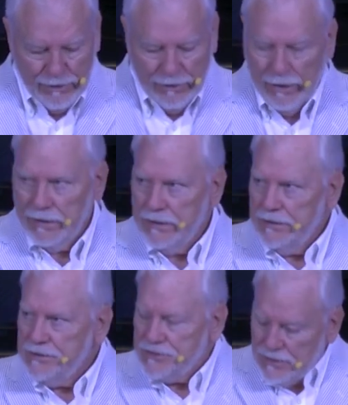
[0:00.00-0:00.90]
And
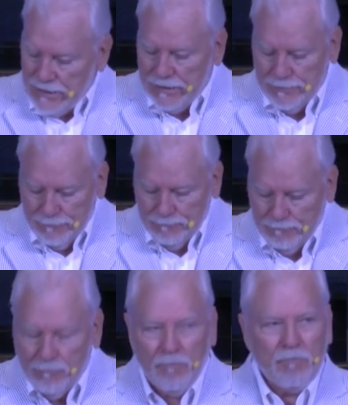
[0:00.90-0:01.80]
he said
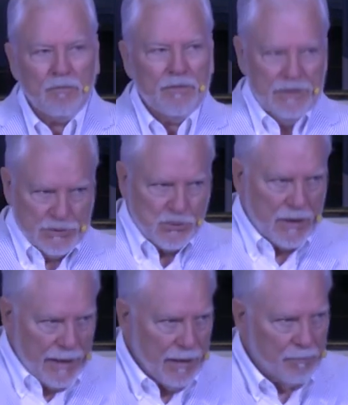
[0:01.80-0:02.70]
this would
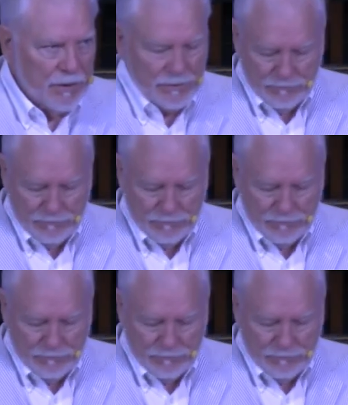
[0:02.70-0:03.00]
happen.